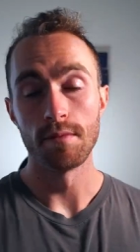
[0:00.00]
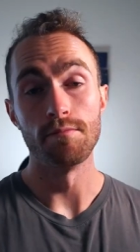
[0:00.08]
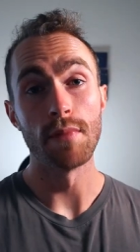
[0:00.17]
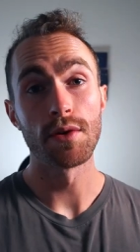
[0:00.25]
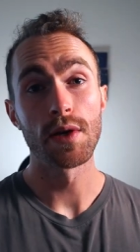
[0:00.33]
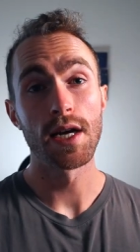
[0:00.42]

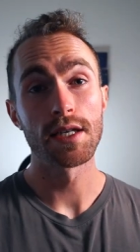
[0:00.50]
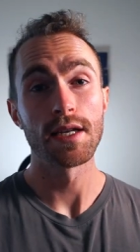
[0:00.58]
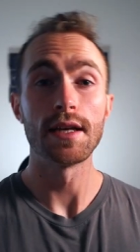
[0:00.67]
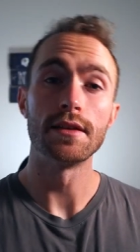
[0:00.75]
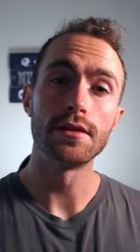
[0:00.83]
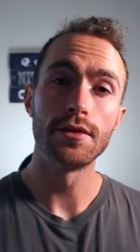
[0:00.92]
Marriott
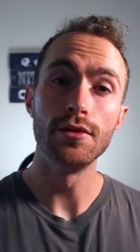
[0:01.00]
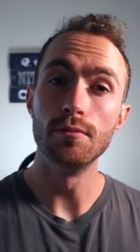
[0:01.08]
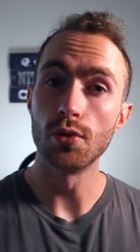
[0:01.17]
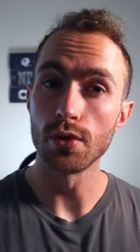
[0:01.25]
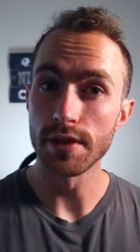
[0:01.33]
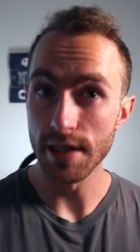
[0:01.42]
has two
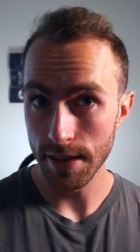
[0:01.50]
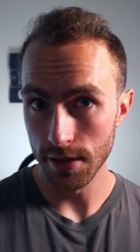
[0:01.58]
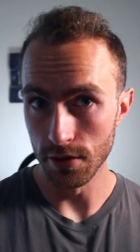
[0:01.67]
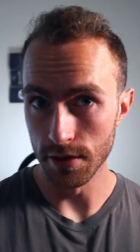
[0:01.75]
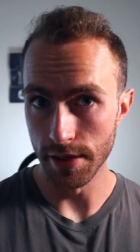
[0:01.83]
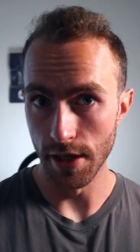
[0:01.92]
more
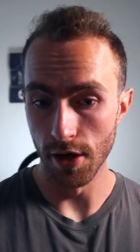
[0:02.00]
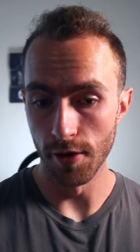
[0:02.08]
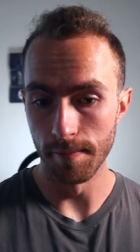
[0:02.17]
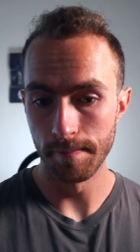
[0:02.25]
tiers though.